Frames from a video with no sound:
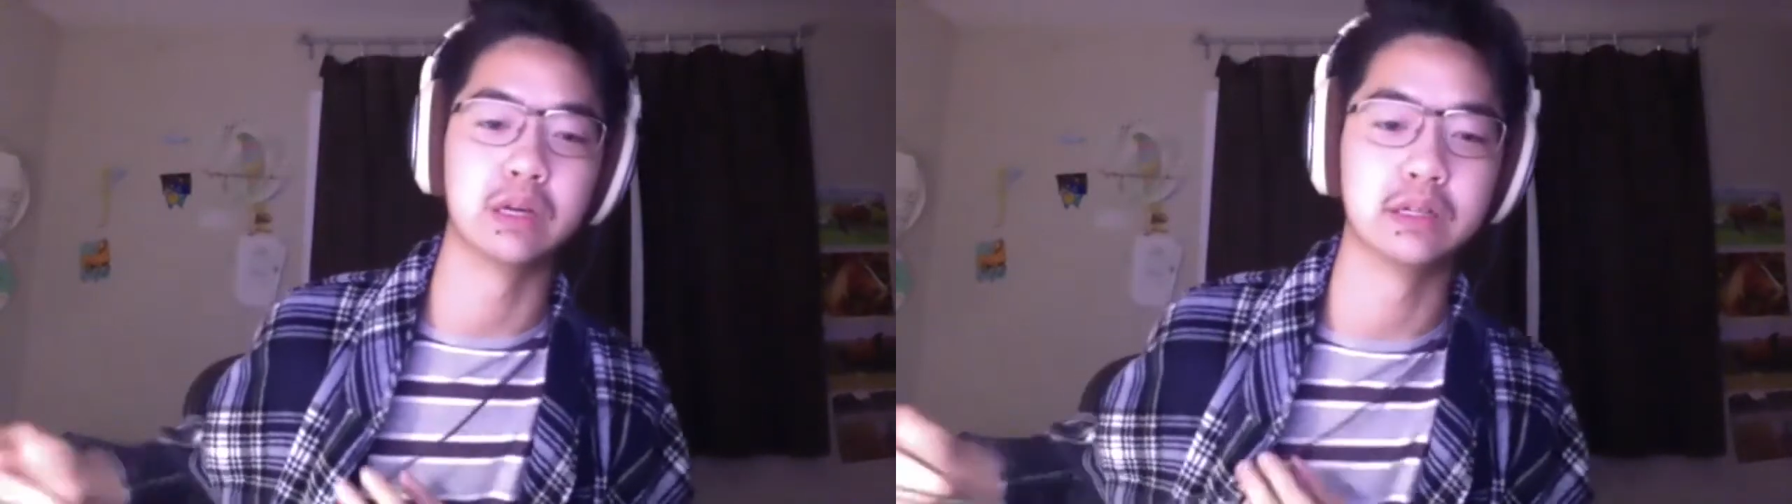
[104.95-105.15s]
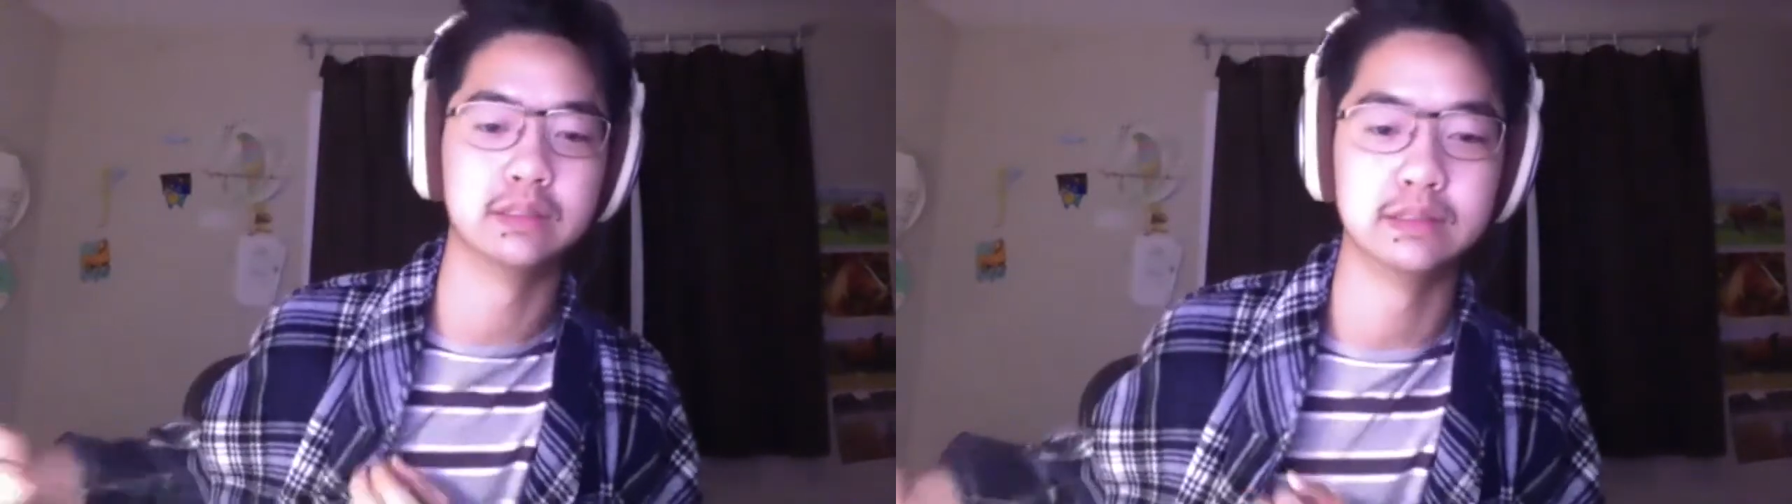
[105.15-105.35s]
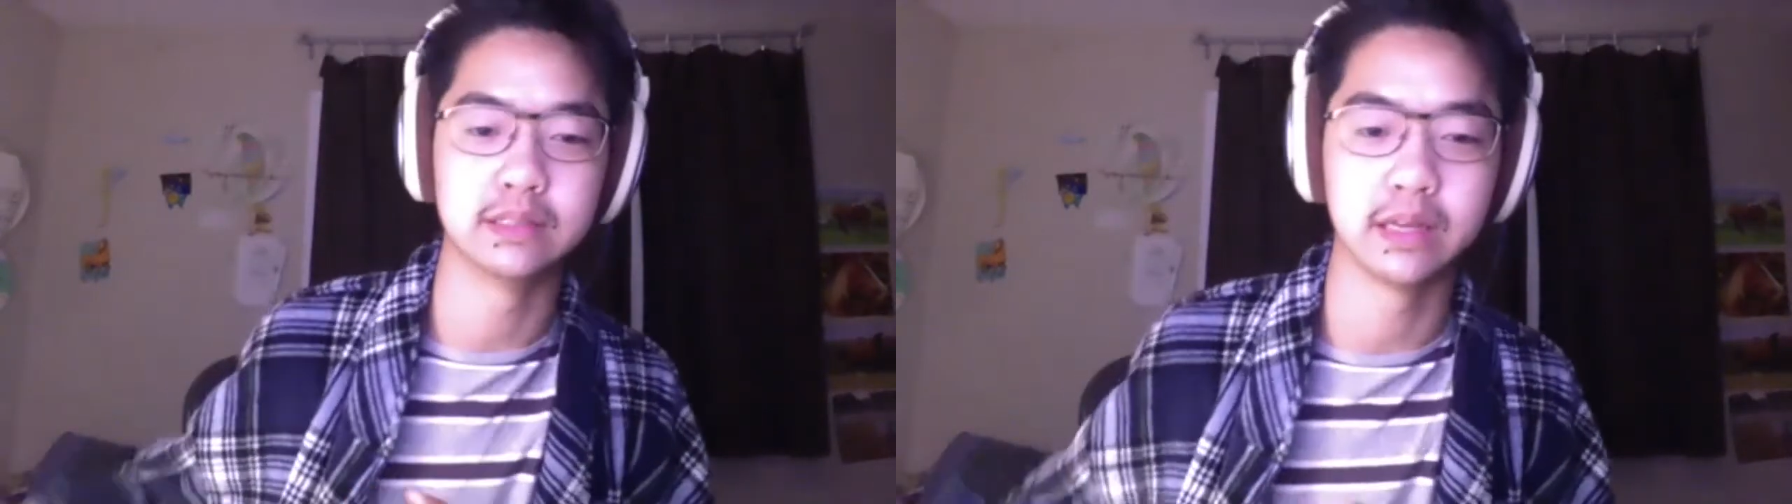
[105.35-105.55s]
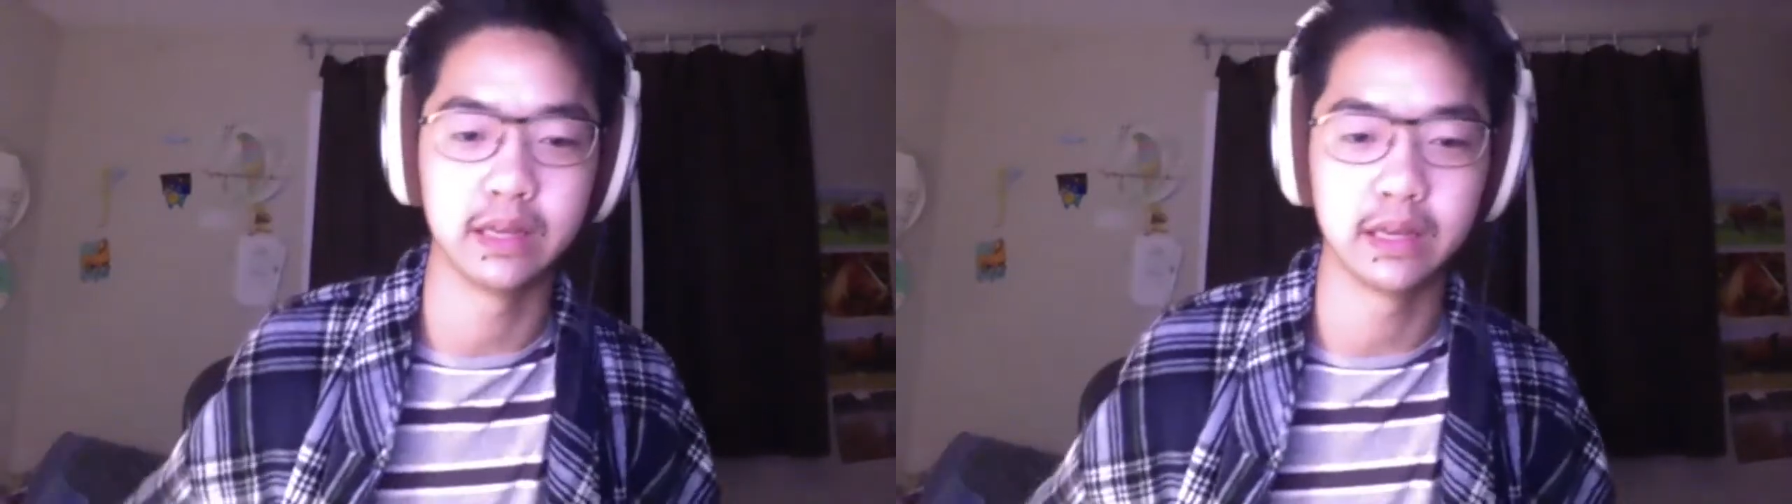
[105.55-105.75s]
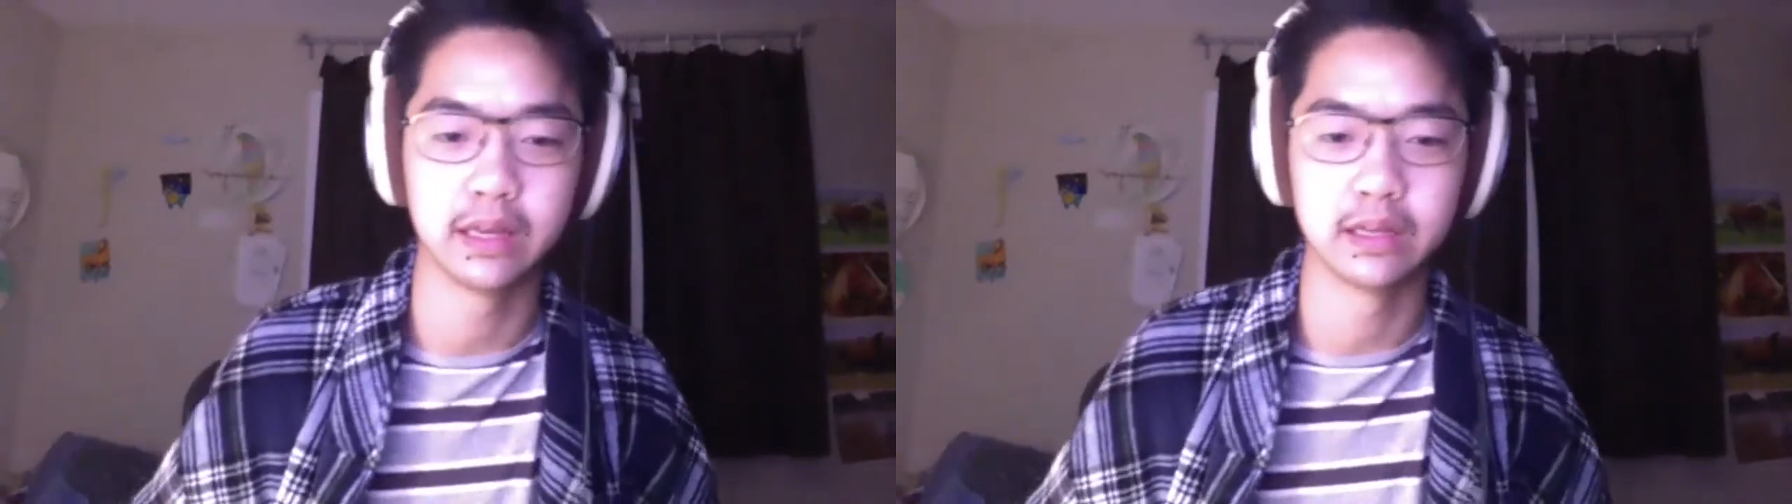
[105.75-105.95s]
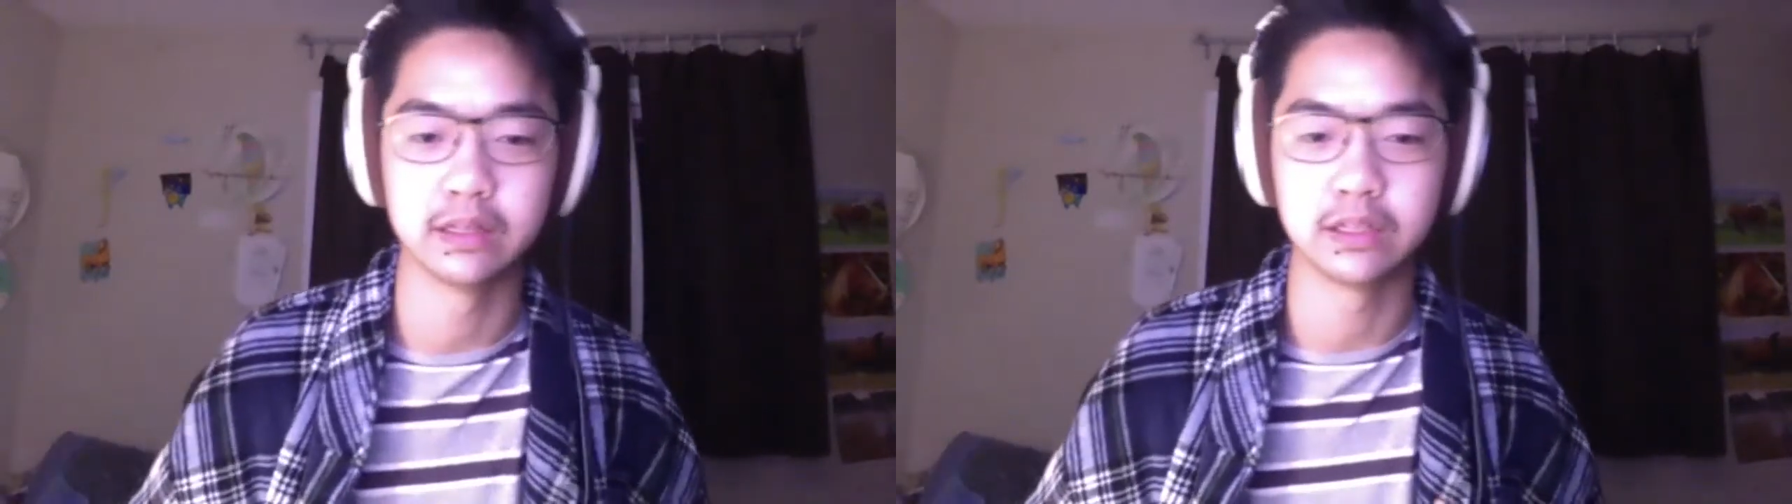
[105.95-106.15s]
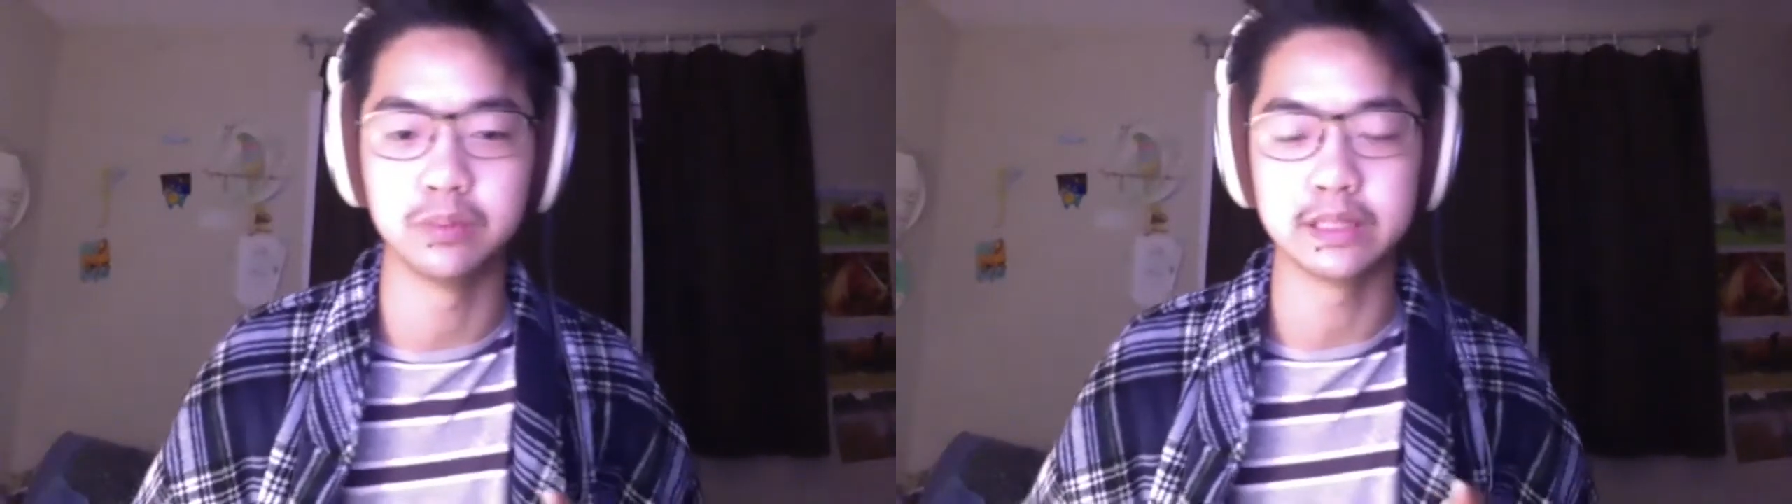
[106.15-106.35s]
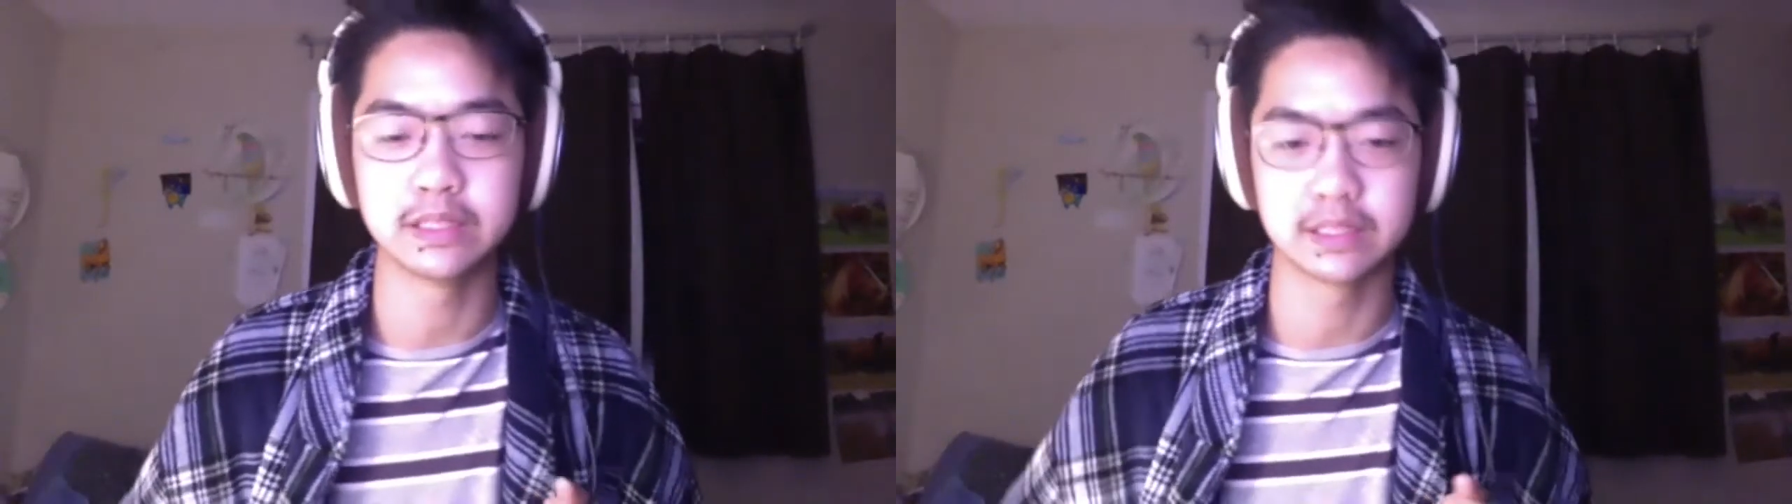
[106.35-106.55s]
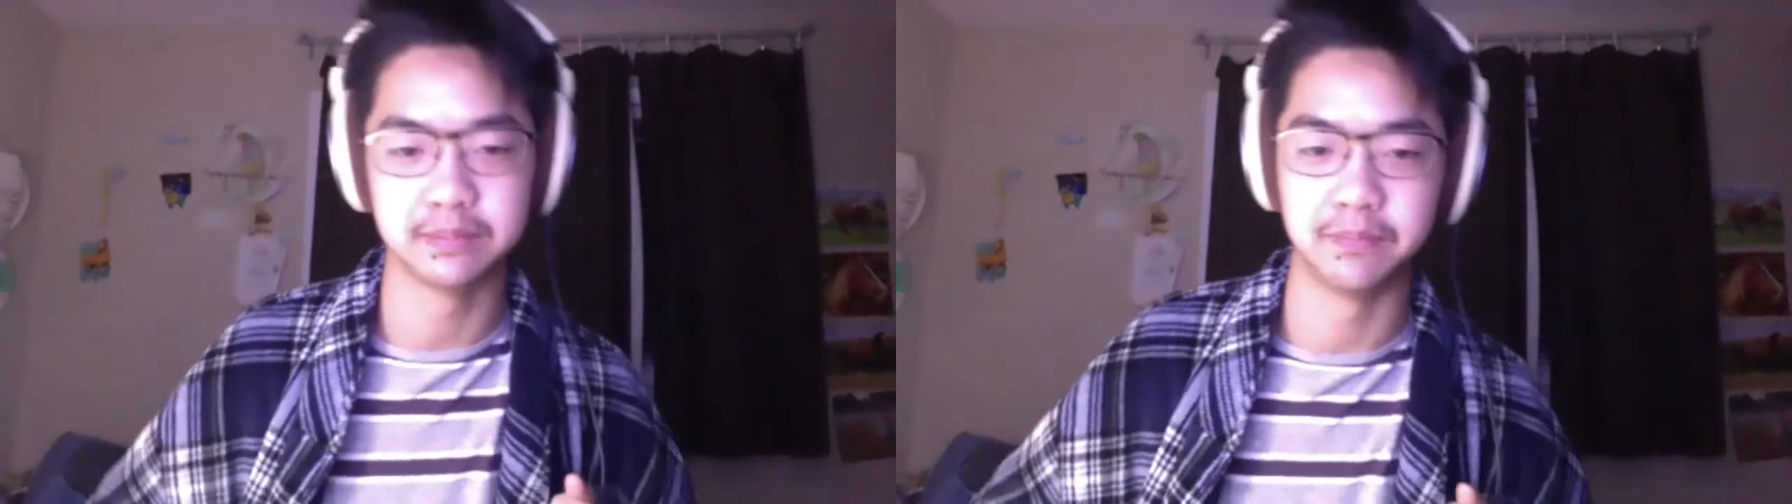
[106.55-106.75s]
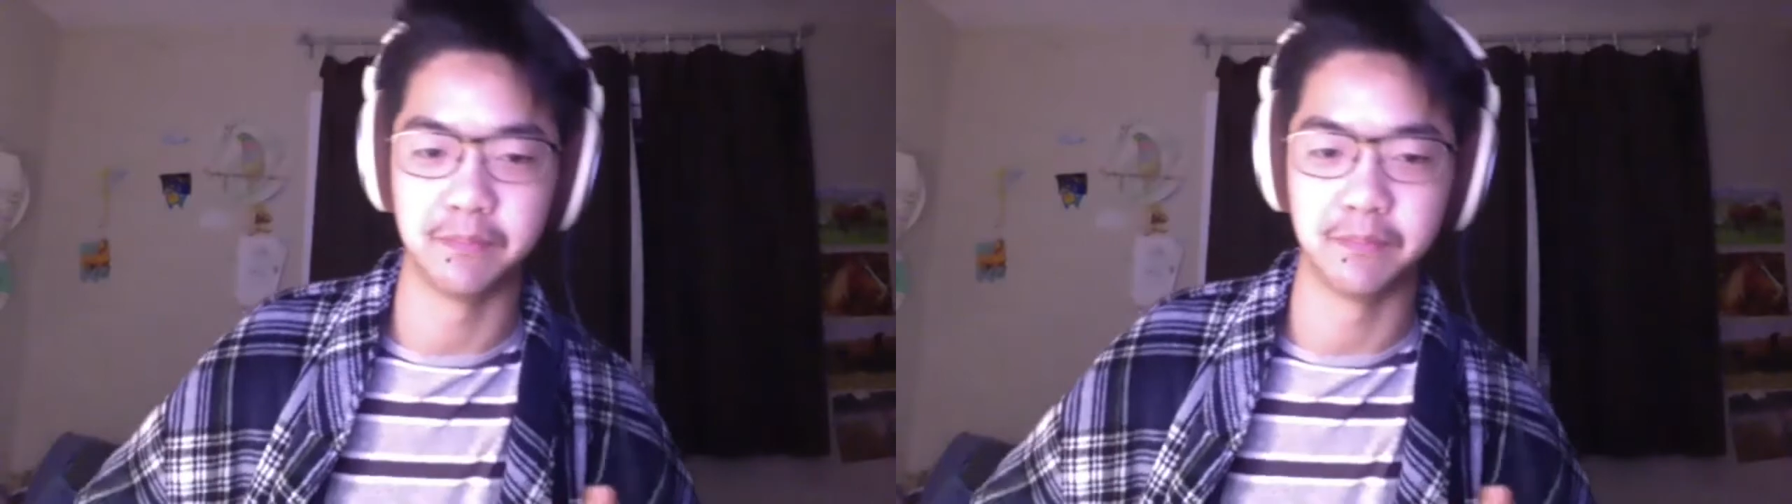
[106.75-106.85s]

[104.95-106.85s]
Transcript: which you are correct, are zero and ones.